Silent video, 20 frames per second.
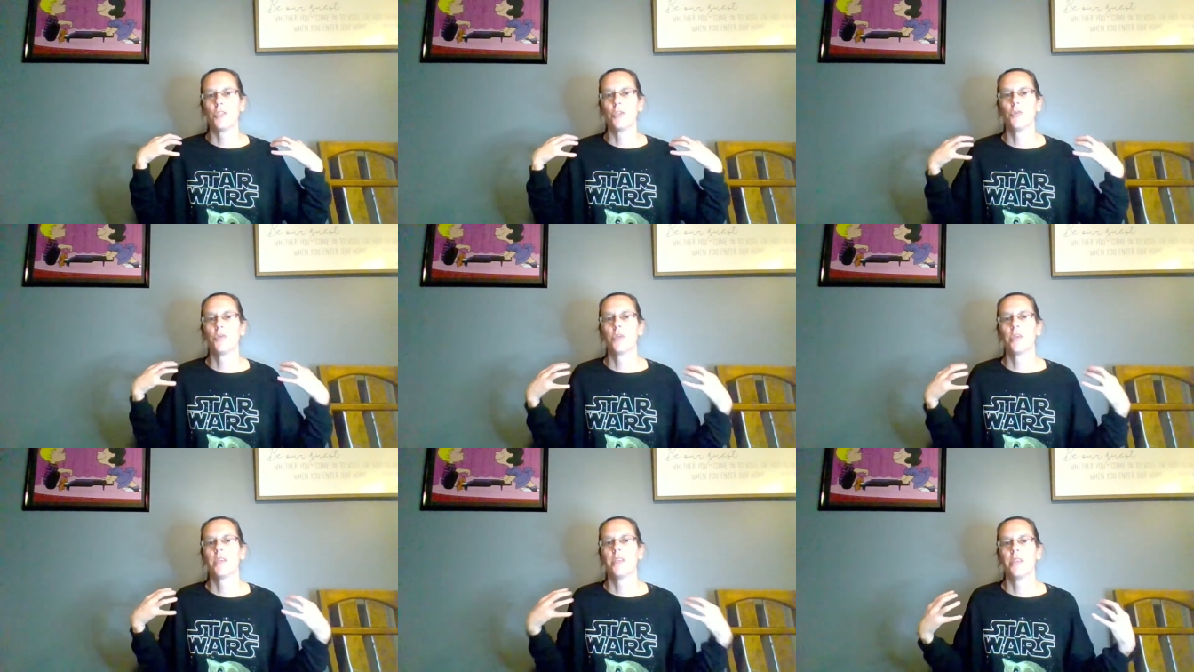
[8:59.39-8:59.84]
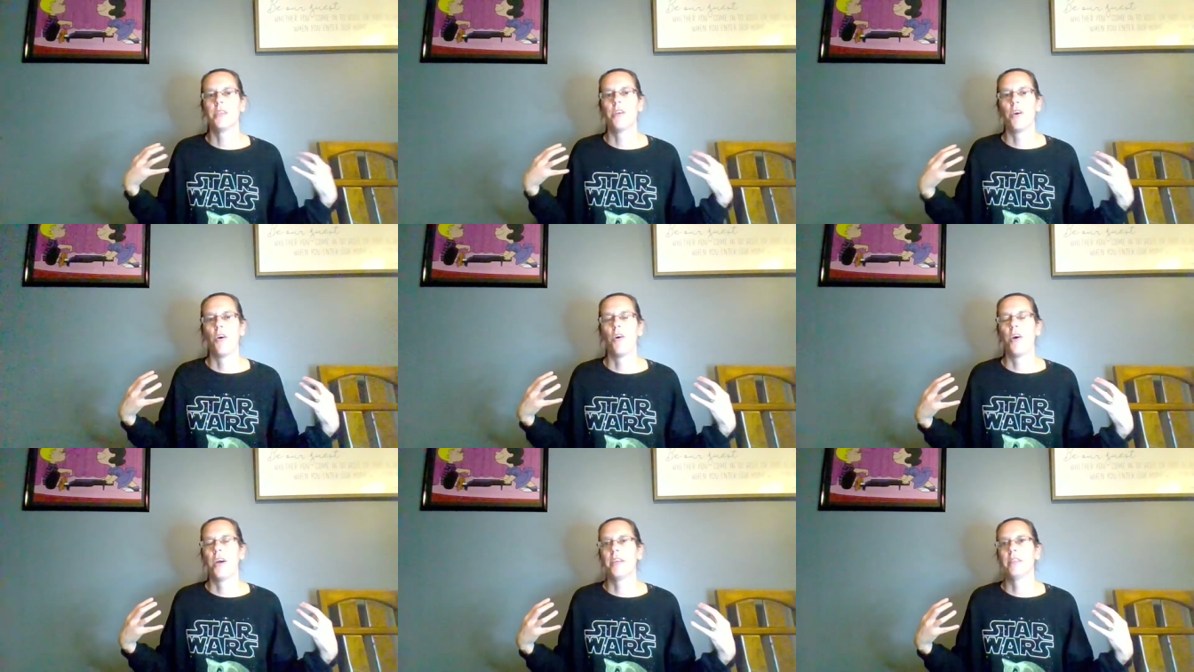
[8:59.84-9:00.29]
You could
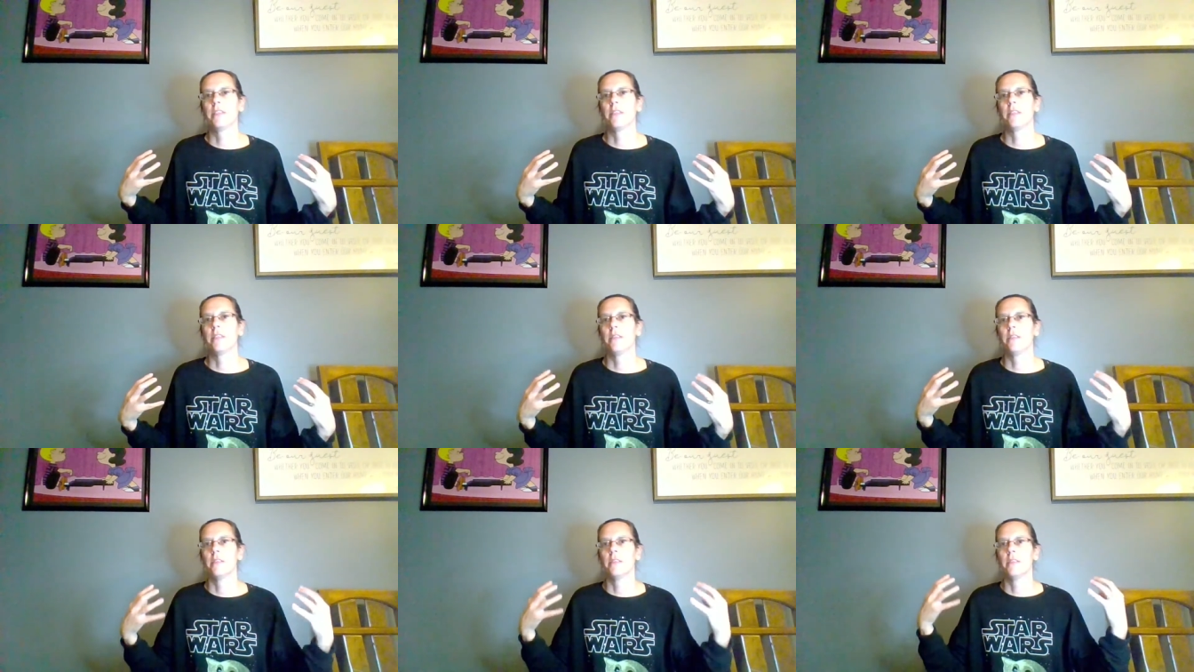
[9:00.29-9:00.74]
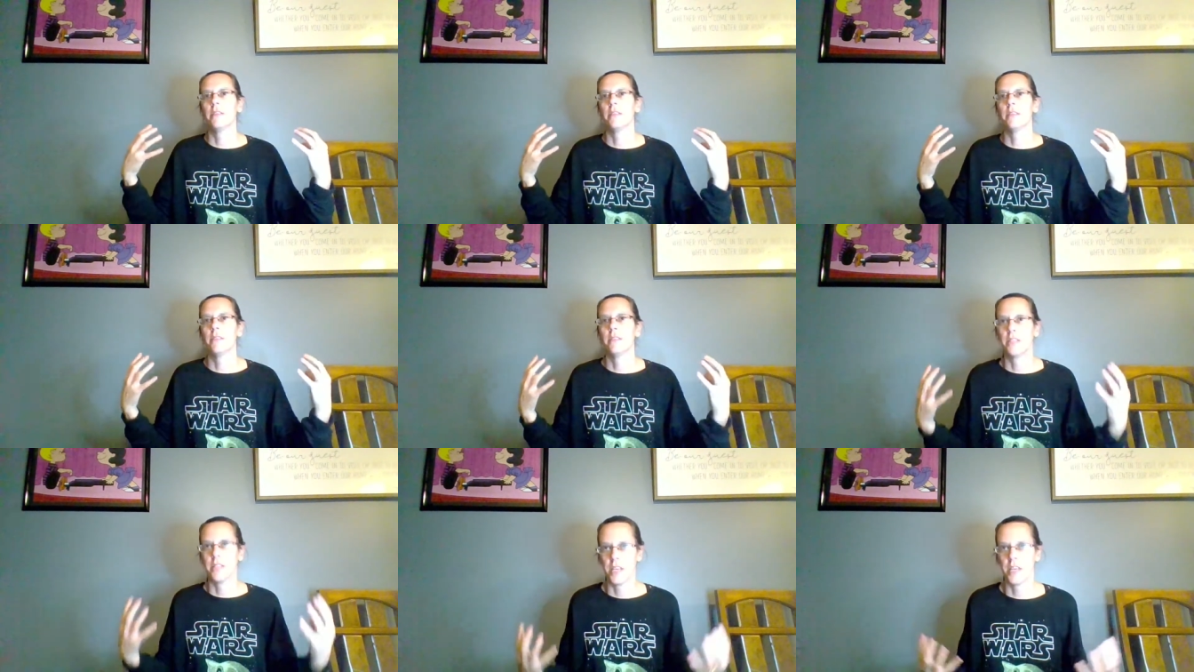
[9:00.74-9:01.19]
not
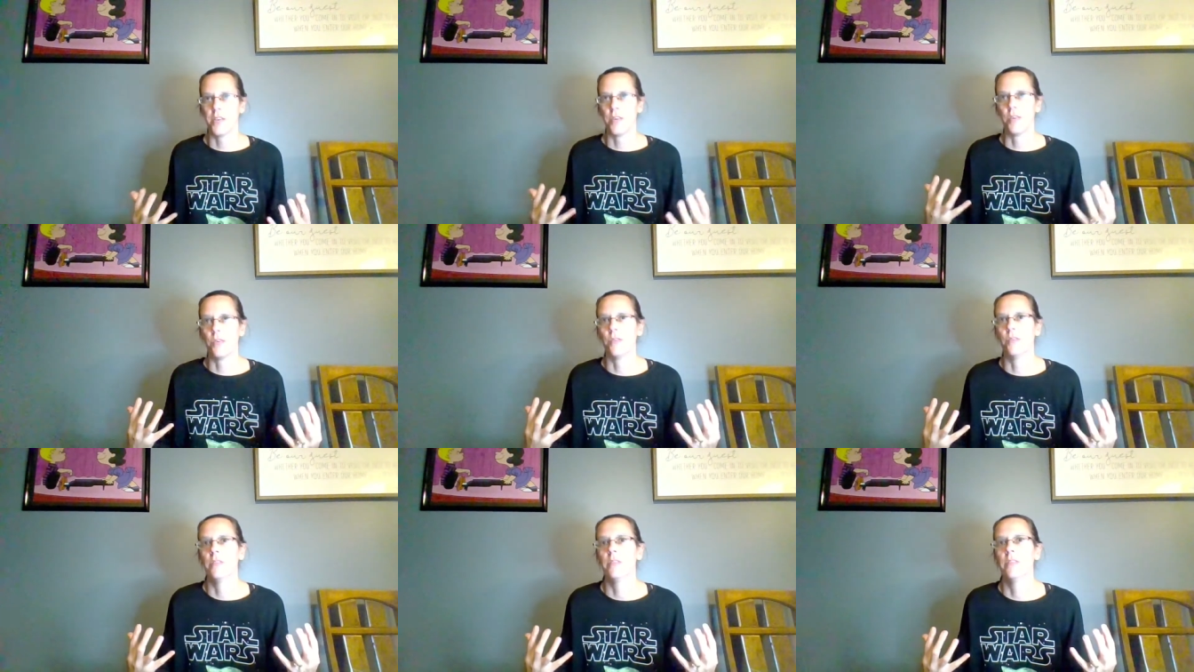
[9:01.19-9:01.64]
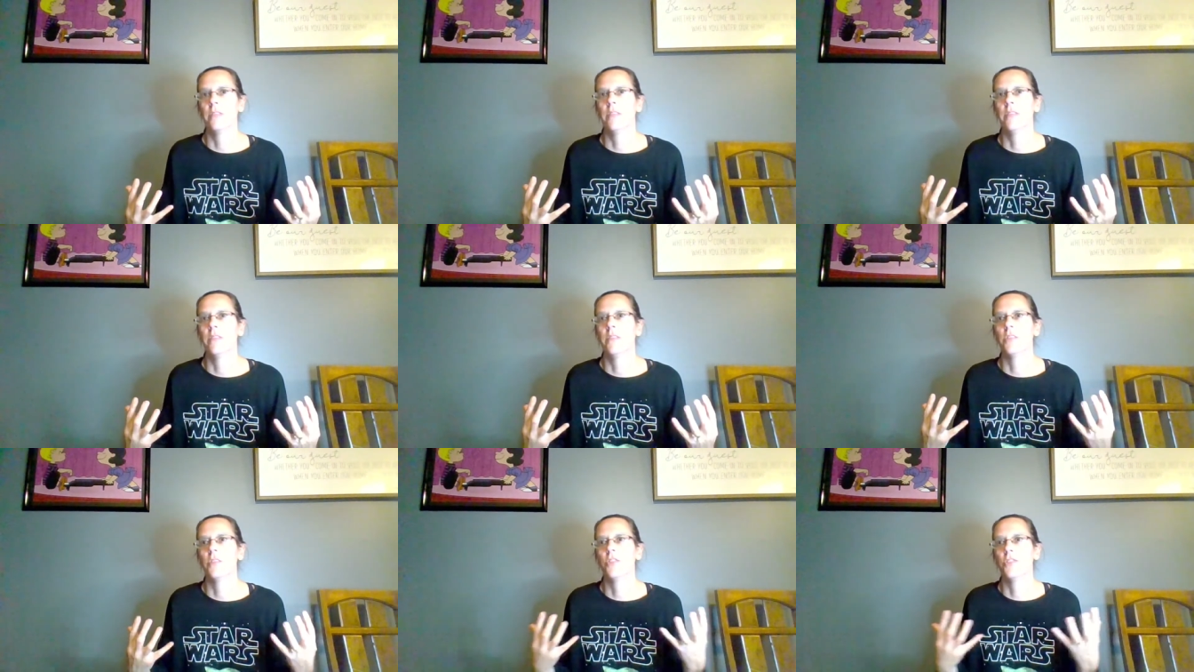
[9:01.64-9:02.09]
tell
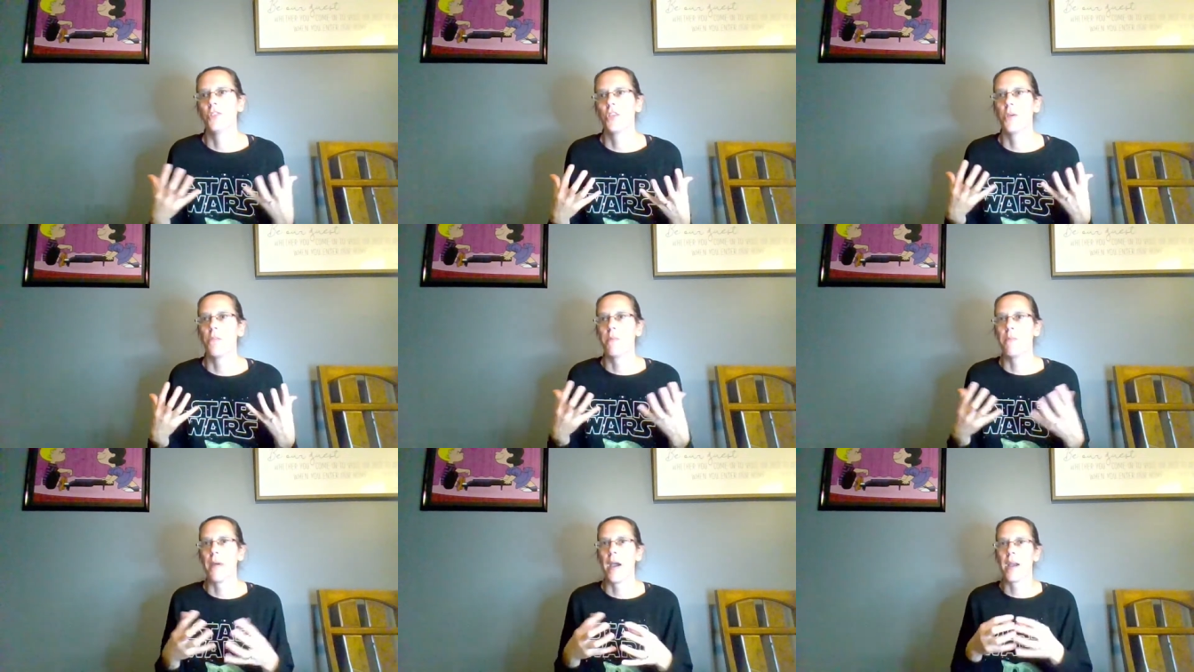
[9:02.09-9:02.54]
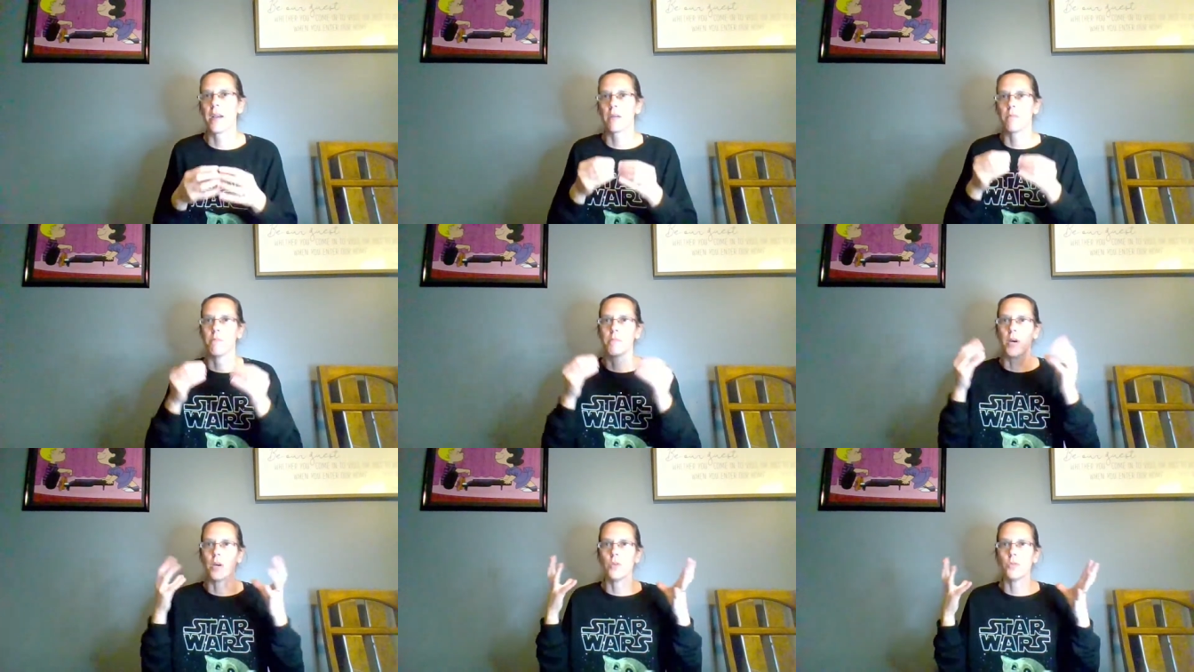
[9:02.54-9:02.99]
it was a human
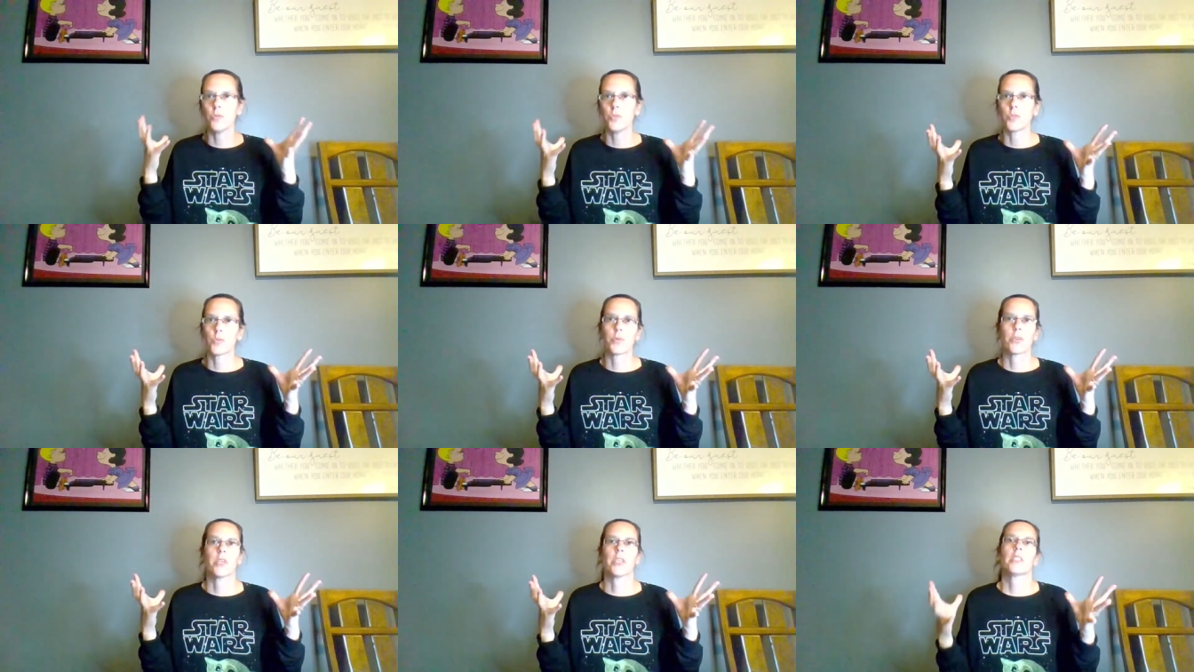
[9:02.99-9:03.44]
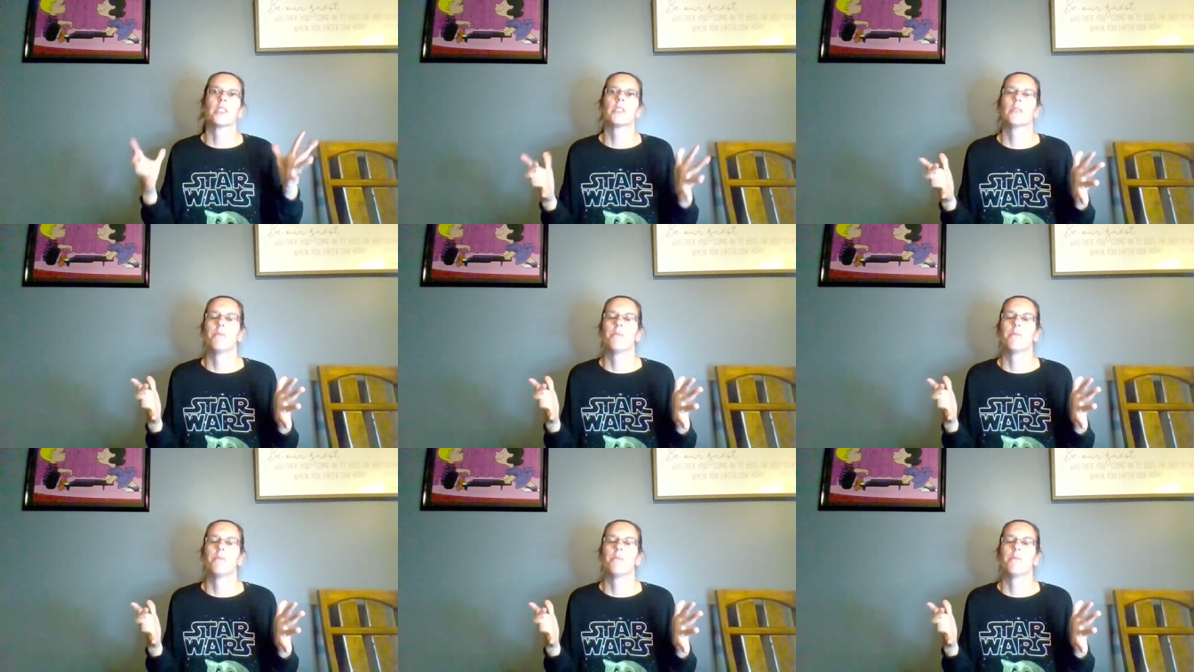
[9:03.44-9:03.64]
back. Bones were